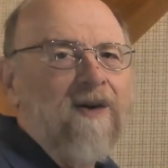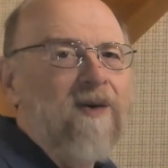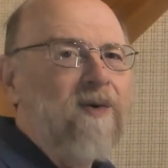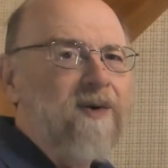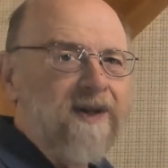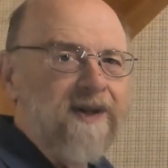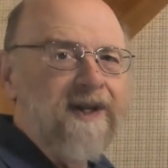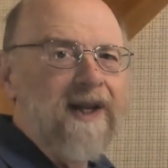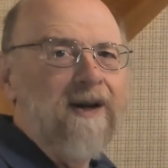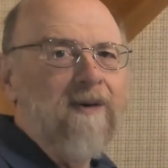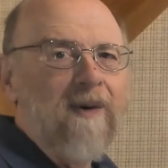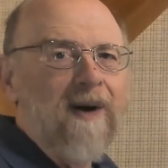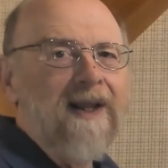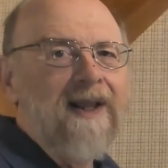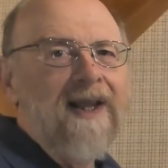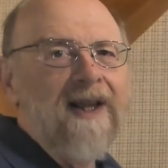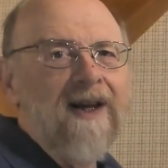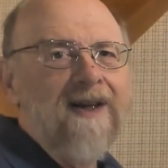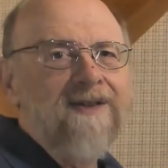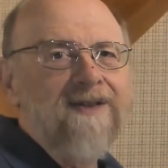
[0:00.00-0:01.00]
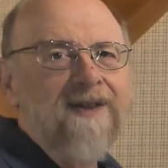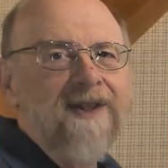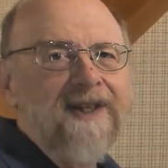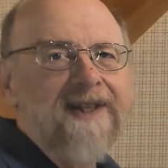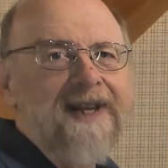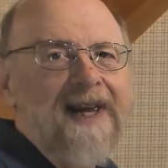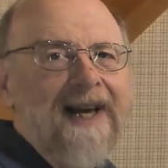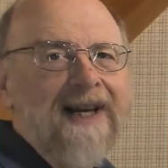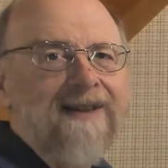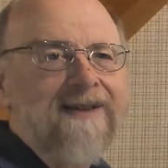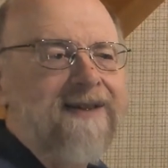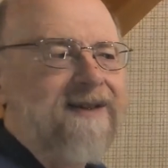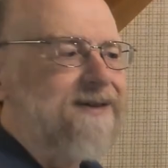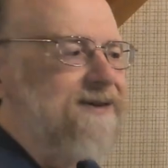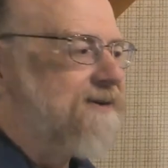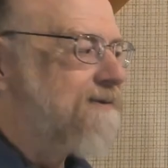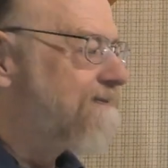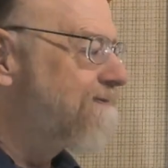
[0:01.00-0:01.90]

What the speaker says: or the deadweight loss of the tax system.